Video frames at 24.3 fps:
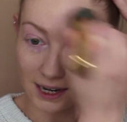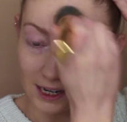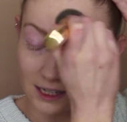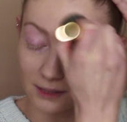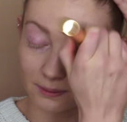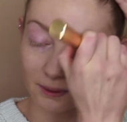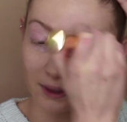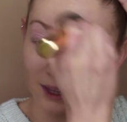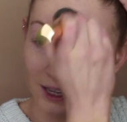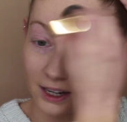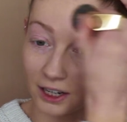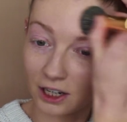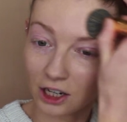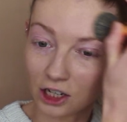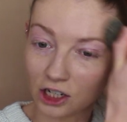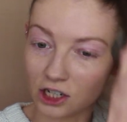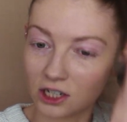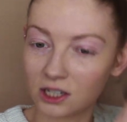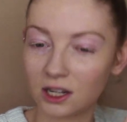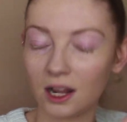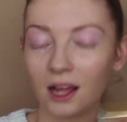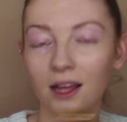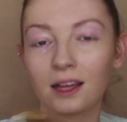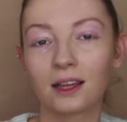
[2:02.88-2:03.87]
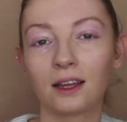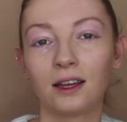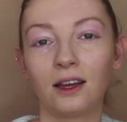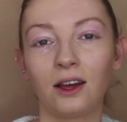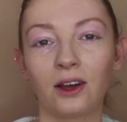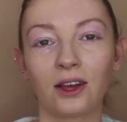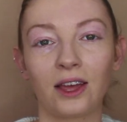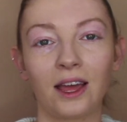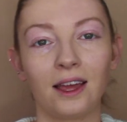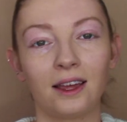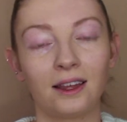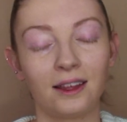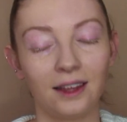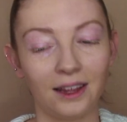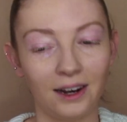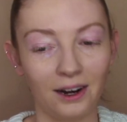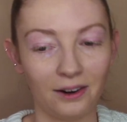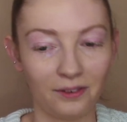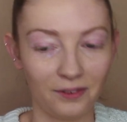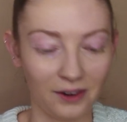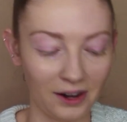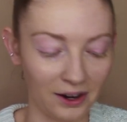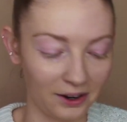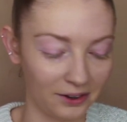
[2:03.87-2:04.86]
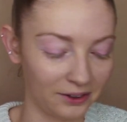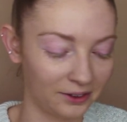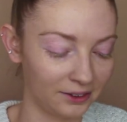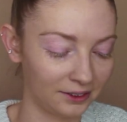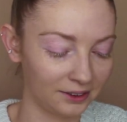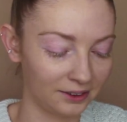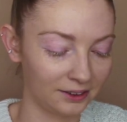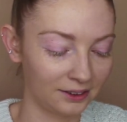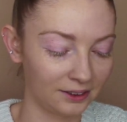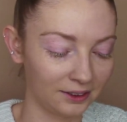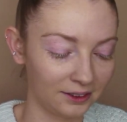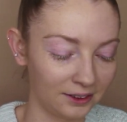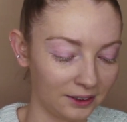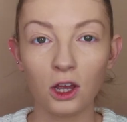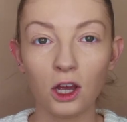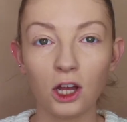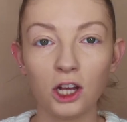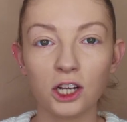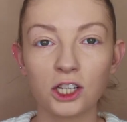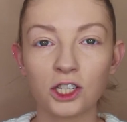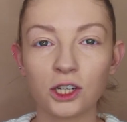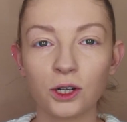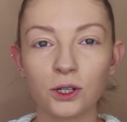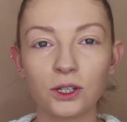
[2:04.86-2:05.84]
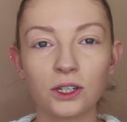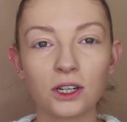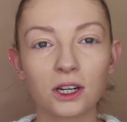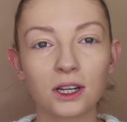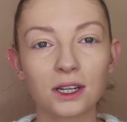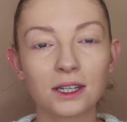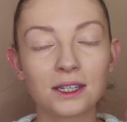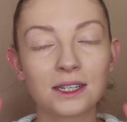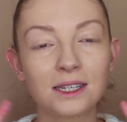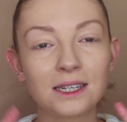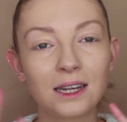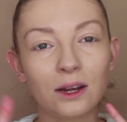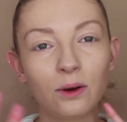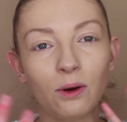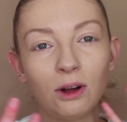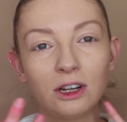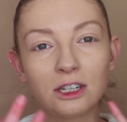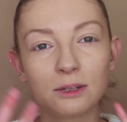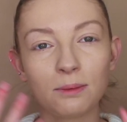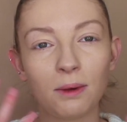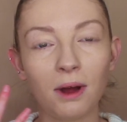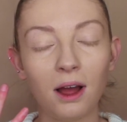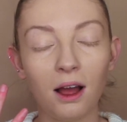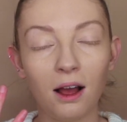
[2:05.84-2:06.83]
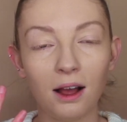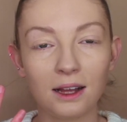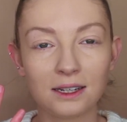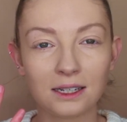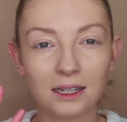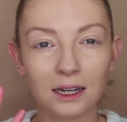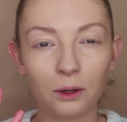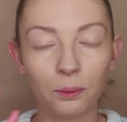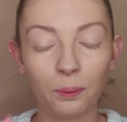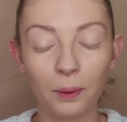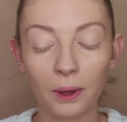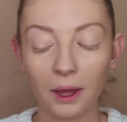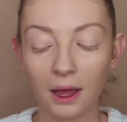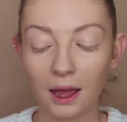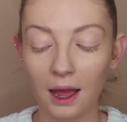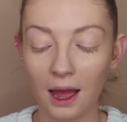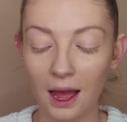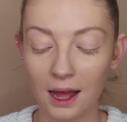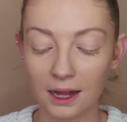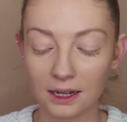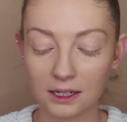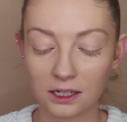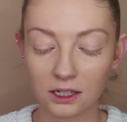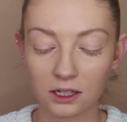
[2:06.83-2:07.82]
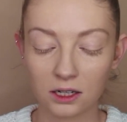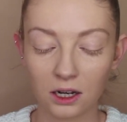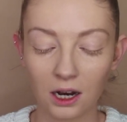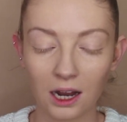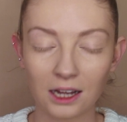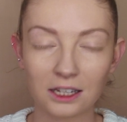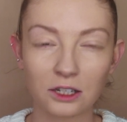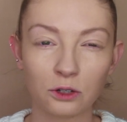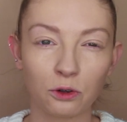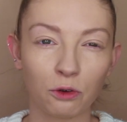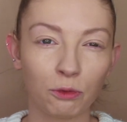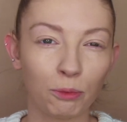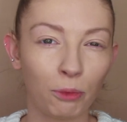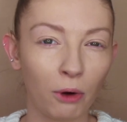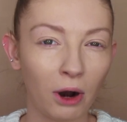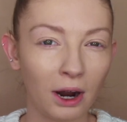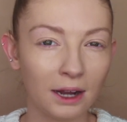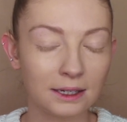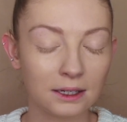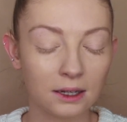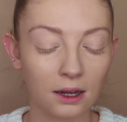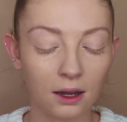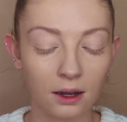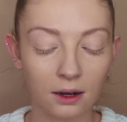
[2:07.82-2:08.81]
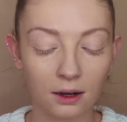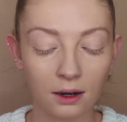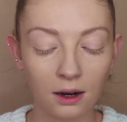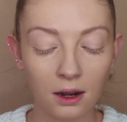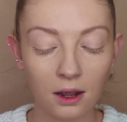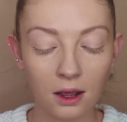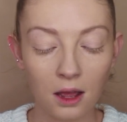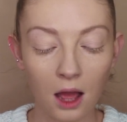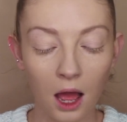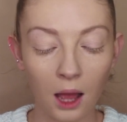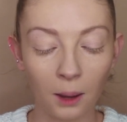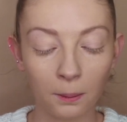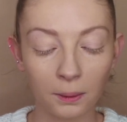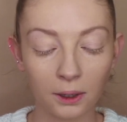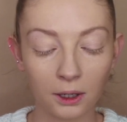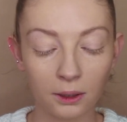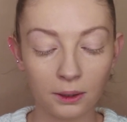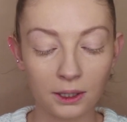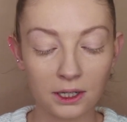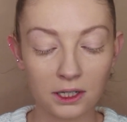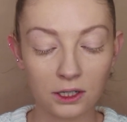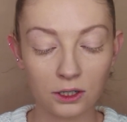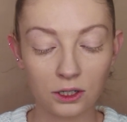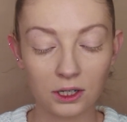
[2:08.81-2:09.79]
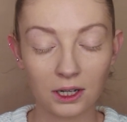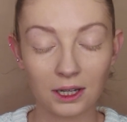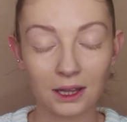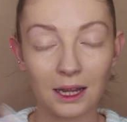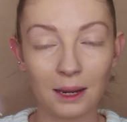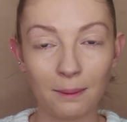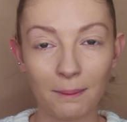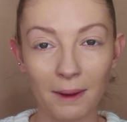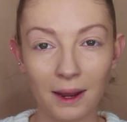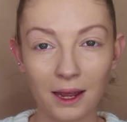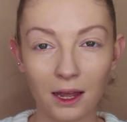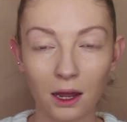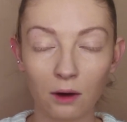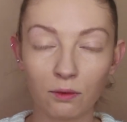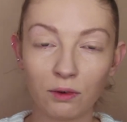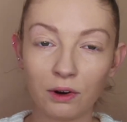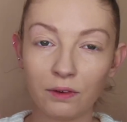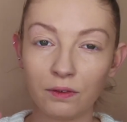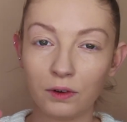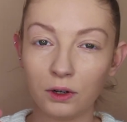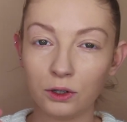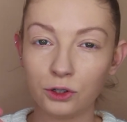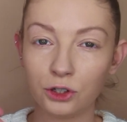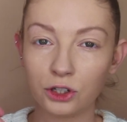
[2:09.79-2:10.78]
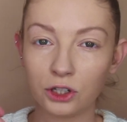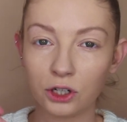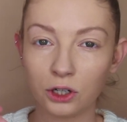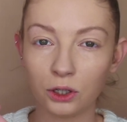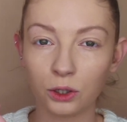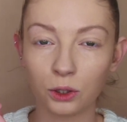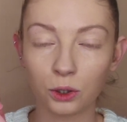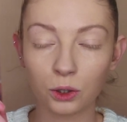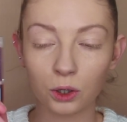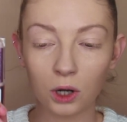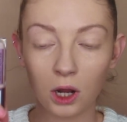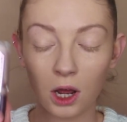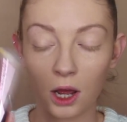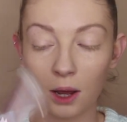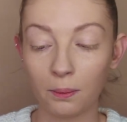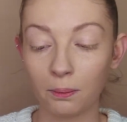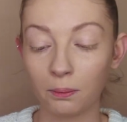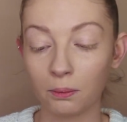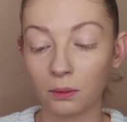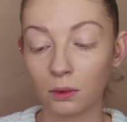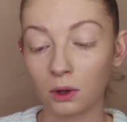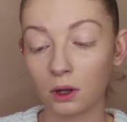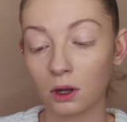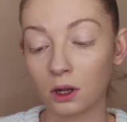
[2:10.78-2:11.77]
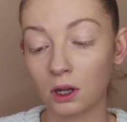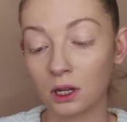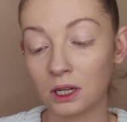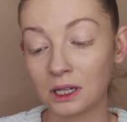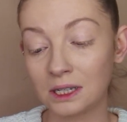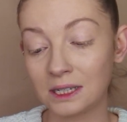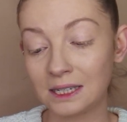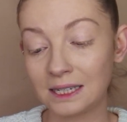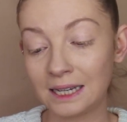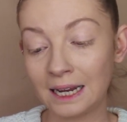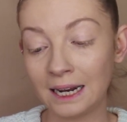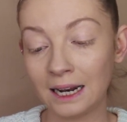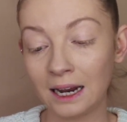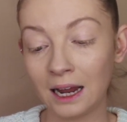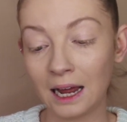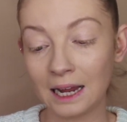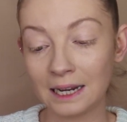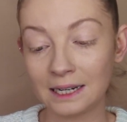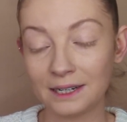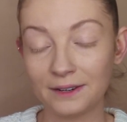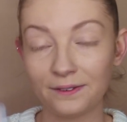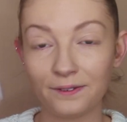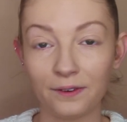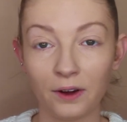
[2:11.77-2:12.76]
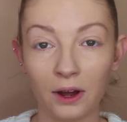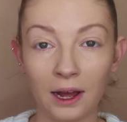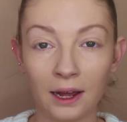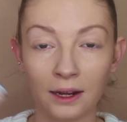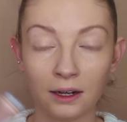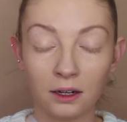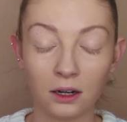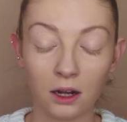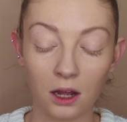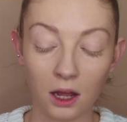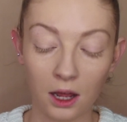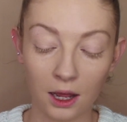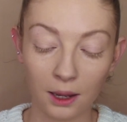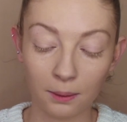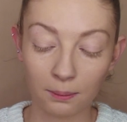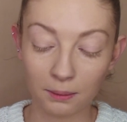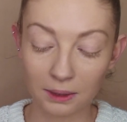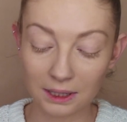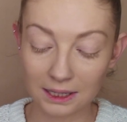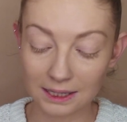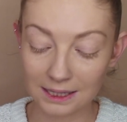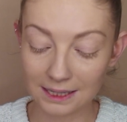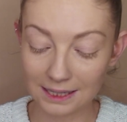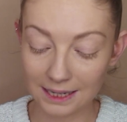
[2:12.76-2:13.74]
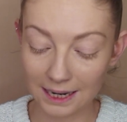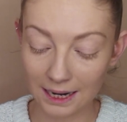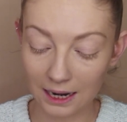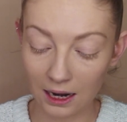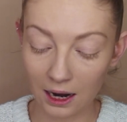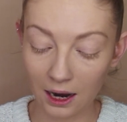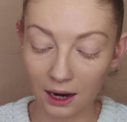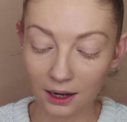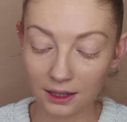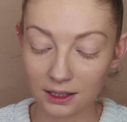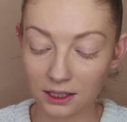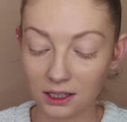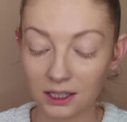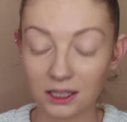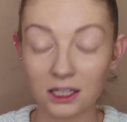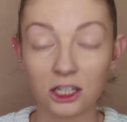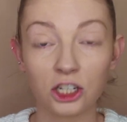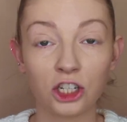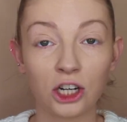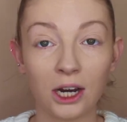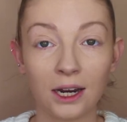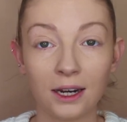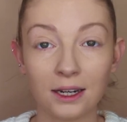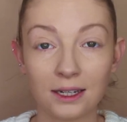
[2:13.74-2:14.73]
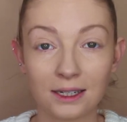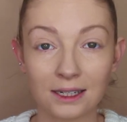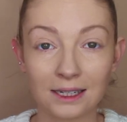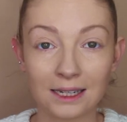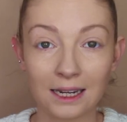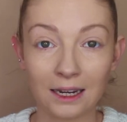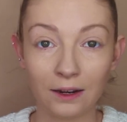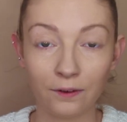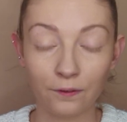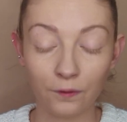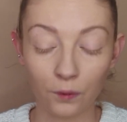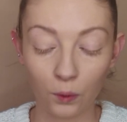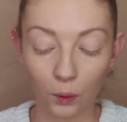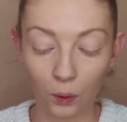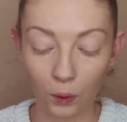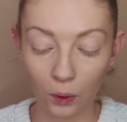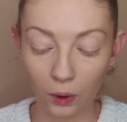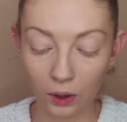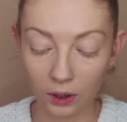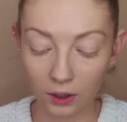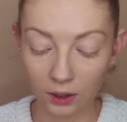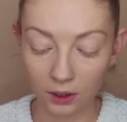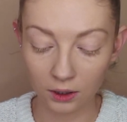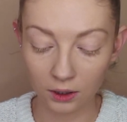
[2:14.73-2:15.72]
days, but then you're just like, okay, enough now. So to conceal under my eyes a little bit and to like sort of brighten, I'm going to be using the Makeup Revolution concealer and define concealer. This is in the shade C4.